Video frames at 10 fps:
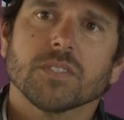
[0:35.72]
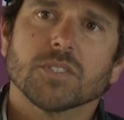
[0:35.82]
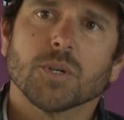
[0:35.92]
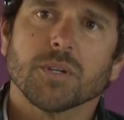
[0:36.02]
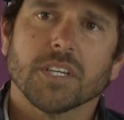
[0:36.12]

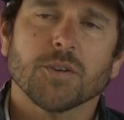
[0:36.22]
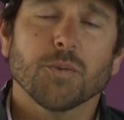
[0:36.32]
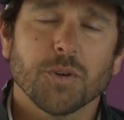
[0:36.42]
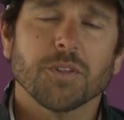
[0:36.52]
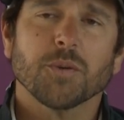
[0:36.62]
So it
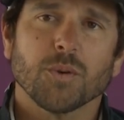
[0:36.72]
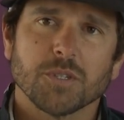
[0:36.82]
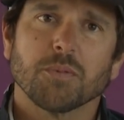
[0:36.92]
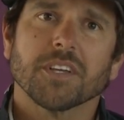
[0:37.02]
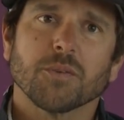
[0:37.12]
really
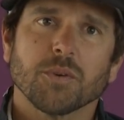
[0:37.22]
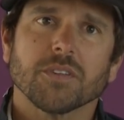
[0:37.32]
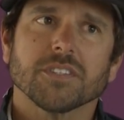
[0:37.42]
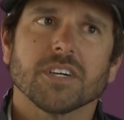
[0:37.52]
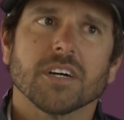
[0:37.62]
was playing
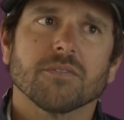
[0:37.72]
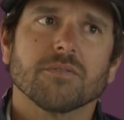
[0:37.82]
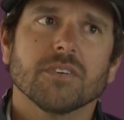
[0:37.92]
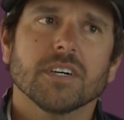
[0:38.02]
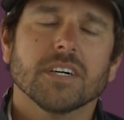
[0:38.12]
really tough.
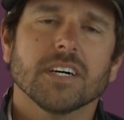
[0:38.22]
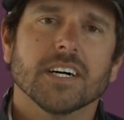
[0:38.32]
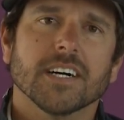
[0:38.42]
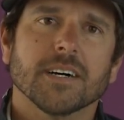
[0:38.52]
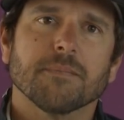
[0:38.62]

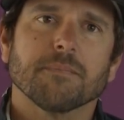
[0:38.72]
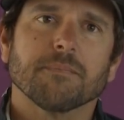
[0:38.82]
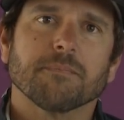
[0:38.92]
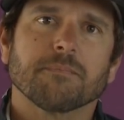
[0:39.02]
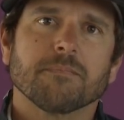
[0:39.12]
So
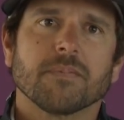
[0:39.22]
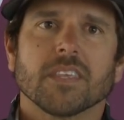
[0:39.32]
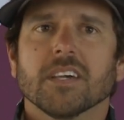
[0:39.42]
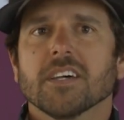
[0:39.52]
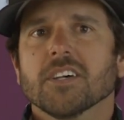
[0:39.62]

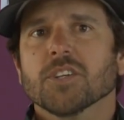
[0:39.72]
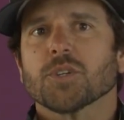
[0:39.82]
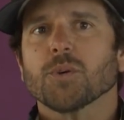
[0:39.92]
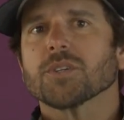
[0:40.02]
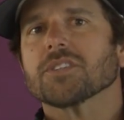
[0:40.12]

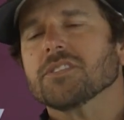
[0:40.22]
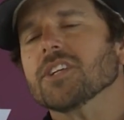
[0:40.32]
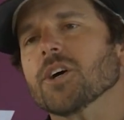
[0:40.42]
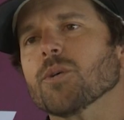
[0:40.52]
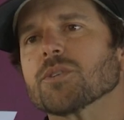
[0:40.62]
it was, you
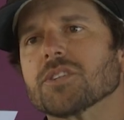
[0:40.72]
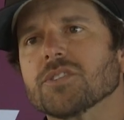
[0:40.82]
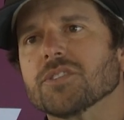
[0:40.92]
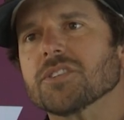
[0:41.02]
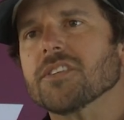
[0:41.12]
know, it was
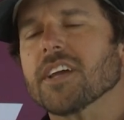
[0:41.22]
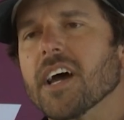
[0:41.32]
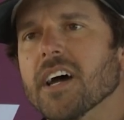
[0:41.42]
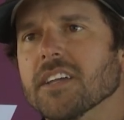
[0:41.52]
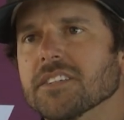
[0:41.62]
good to see the
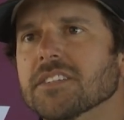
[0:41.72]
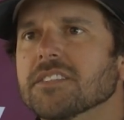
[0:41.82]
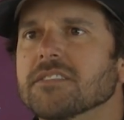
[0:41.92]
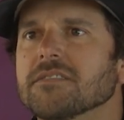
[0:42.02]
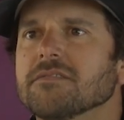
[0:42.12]

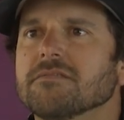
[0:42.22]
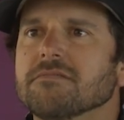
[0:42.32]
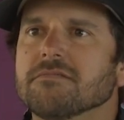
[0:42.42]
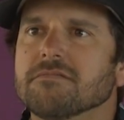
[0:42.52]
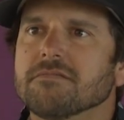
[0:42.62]
guys
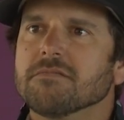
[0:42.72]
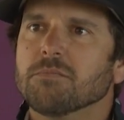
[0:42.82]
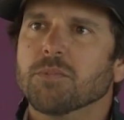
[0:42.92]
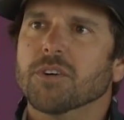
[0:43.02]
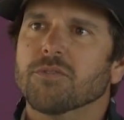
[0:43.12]

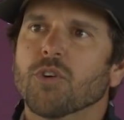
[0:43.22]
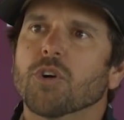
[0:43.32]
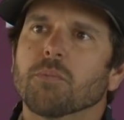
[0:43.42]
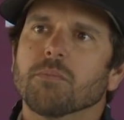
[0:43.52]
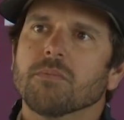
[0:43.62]

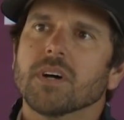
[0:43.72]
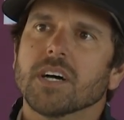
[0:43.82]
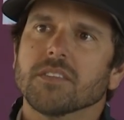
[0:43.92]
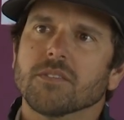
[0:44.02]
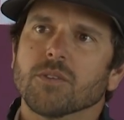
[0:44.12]
perform
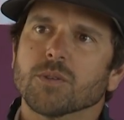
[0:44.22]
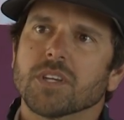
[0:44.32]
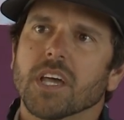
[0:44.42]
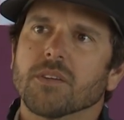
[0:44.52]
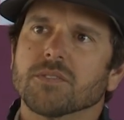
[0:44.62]
under those
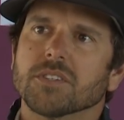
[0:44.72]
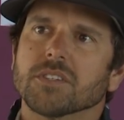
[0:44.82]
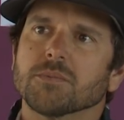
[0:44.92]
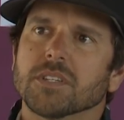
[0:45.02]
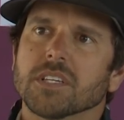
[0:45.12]
kind of
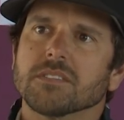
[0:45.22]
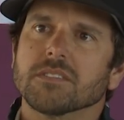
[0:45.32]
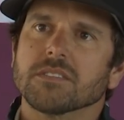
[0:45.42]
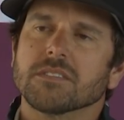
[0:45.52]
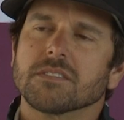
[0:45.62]

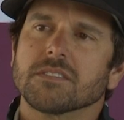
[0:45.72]
circumstances.